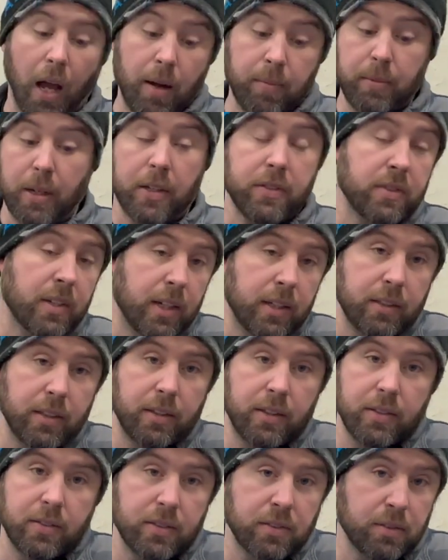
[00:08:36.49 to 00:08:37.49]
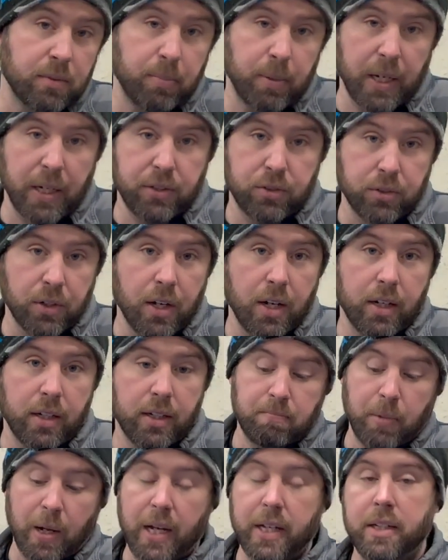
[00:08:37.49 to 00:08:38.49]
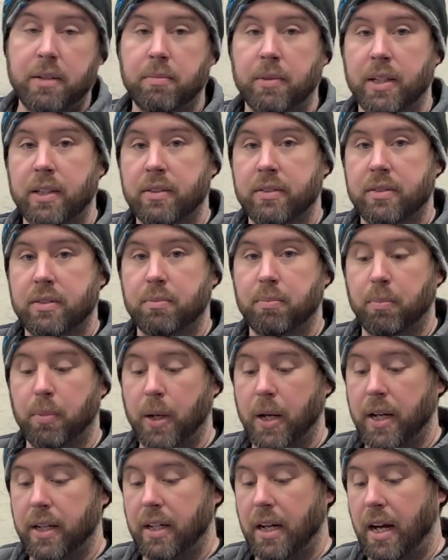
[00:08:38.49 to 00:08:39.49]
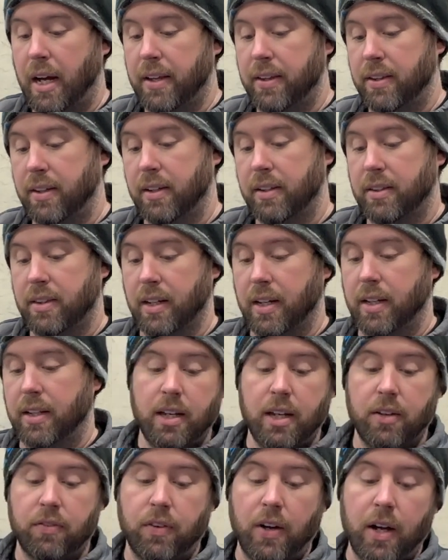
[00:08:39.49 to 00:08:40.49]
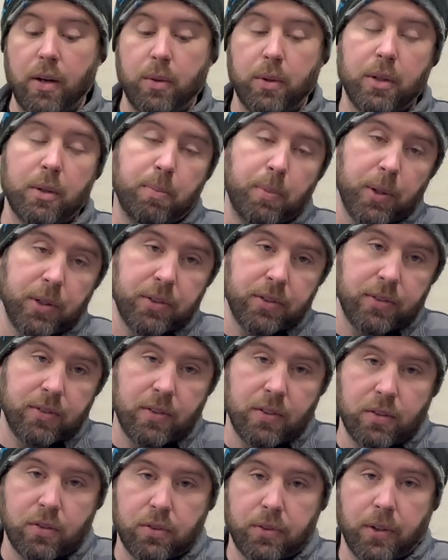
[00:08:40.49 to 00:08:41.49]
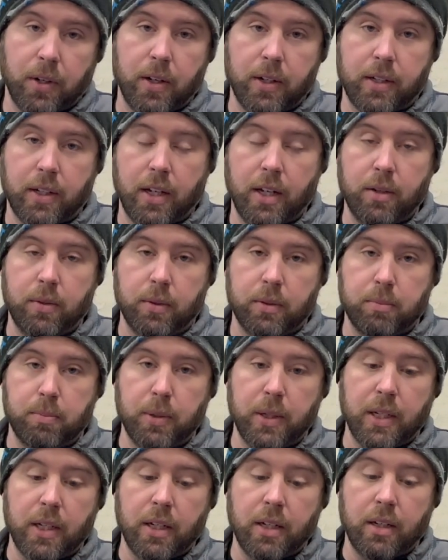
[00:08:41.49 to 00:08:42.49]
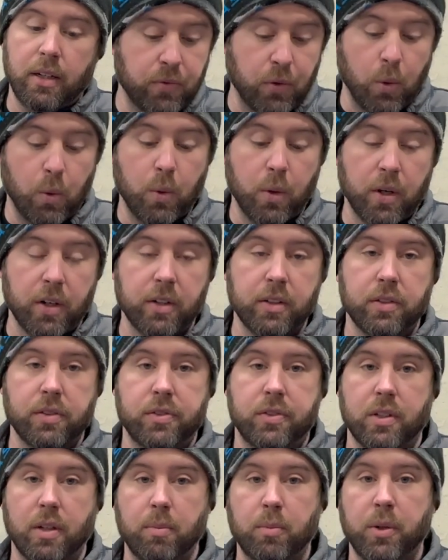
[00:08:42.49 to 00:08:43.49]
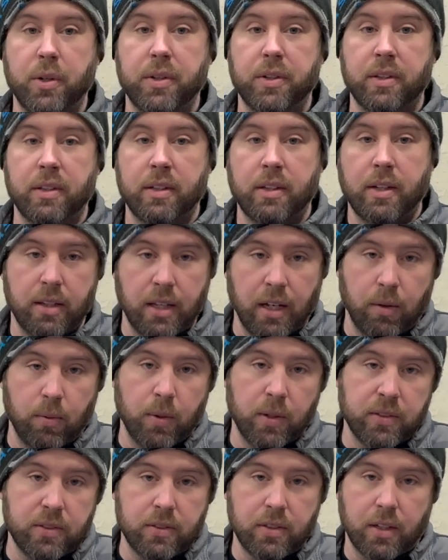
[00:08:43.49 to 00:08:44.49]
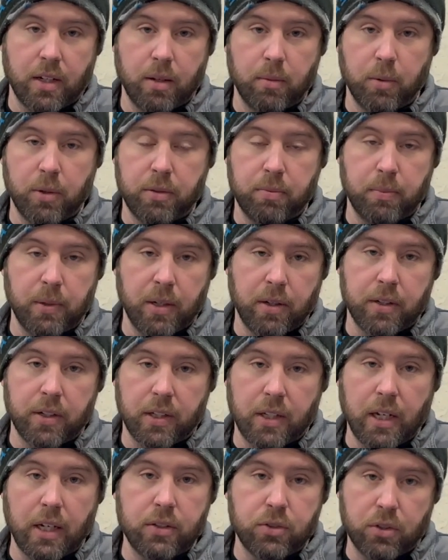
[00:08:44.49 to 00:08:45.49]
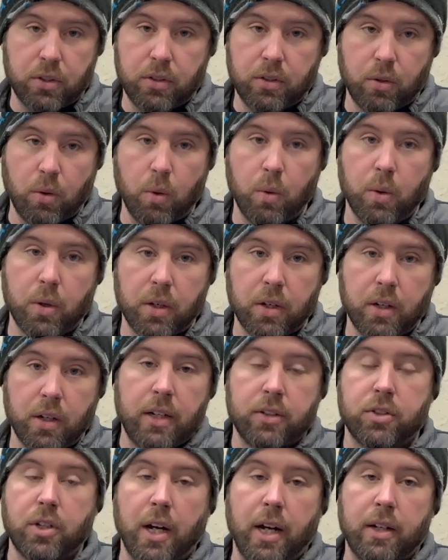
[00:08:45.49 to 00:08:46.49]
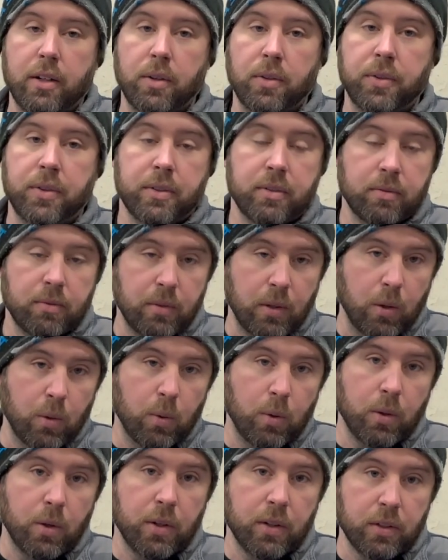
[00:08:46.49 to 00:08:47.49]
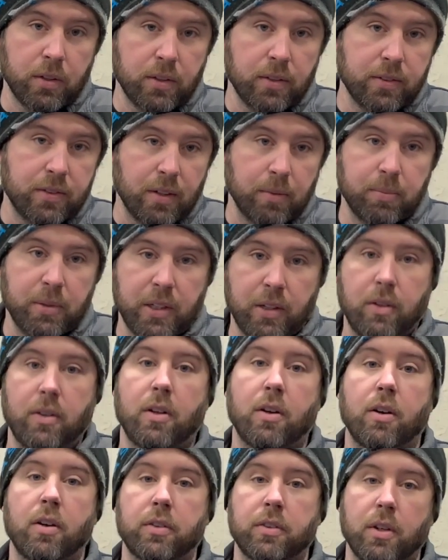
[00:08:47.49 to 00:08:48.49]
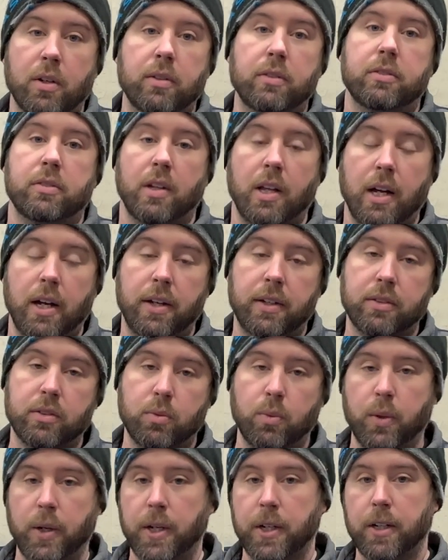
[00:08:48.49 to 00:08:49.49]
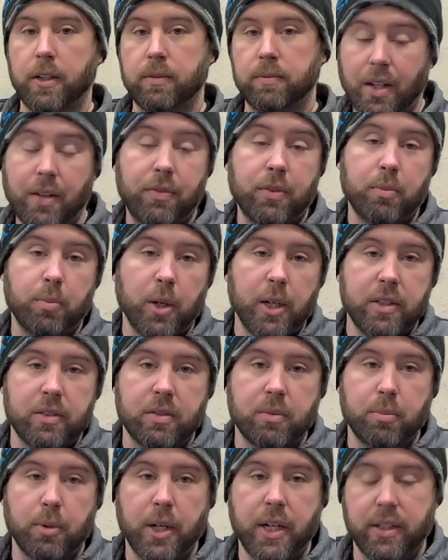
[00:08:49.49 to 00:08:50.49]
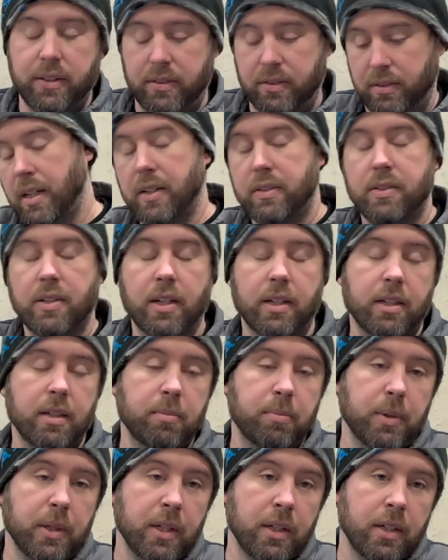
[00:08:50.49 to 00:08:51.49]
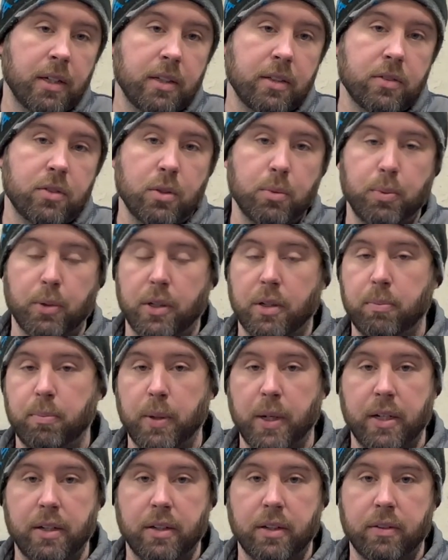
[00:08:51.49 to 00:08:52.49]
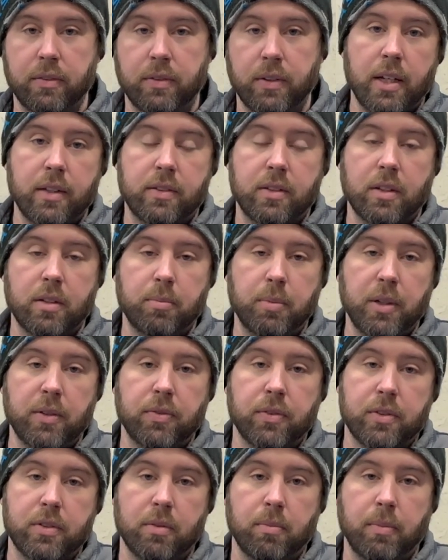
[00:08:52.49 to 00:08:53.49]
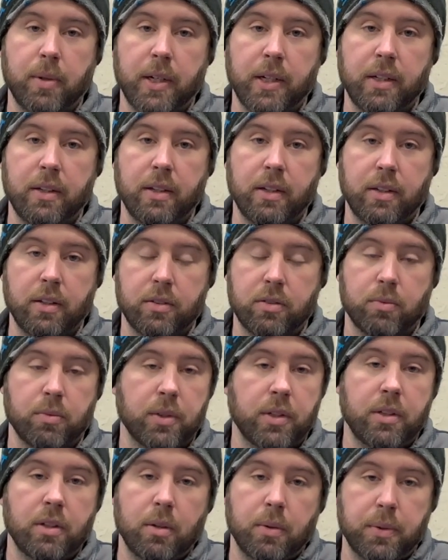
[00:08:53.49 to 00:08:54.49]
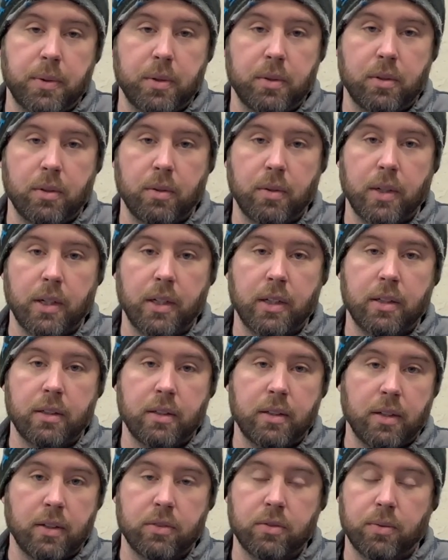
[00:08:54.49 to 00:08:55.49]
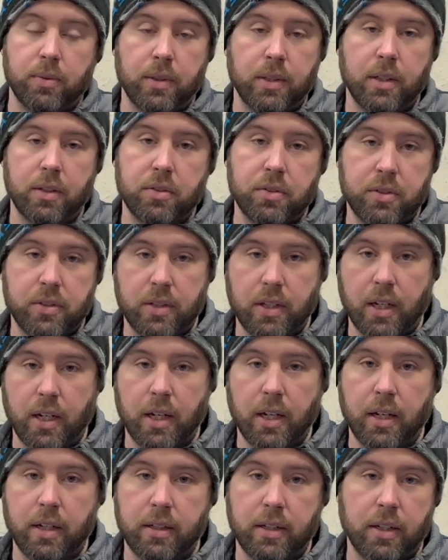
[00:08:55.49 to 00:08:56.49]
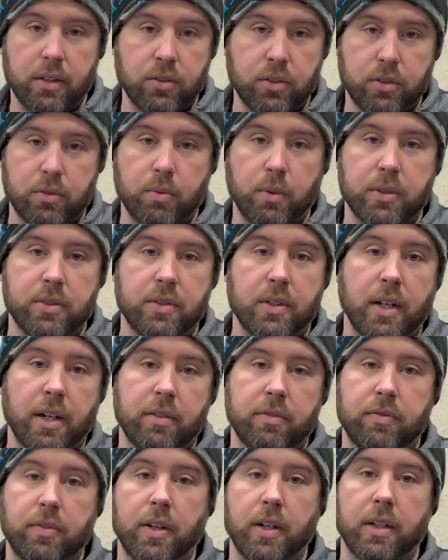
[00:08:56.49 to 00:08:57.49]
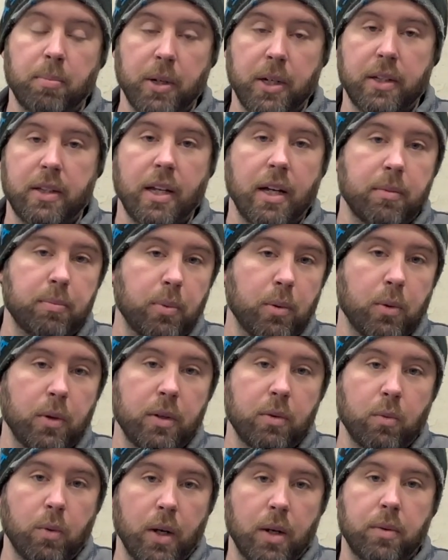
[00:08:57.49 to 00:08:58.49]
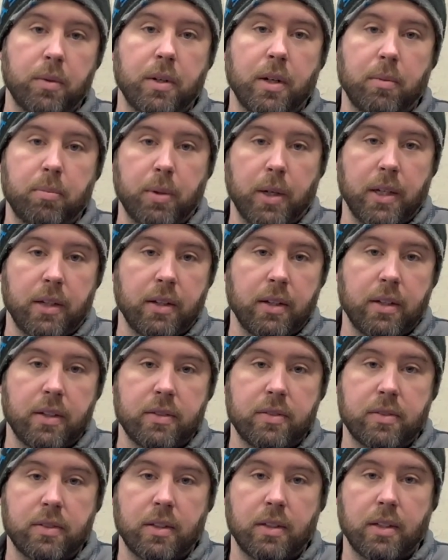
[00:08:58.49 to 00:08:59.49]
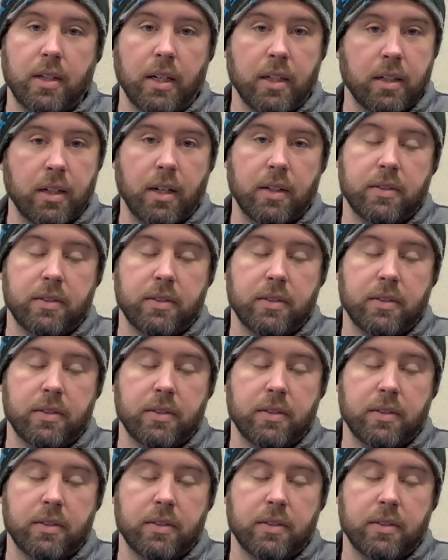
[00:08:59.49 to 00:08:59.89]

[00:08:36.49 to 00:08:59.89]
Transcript: I'm not saying that this is a bad truck by any means, but I think that if I were to purchase this truck, it would be for someone that wants to come with me on occasion, or a child, or something along those lines where if it breaks, it breaks. It's not going to be super competitive. It's going to be for somebody that doesn't really know what they're doing, doesn't really understand, and just wants to have fun. But at that point, why would I buy this and not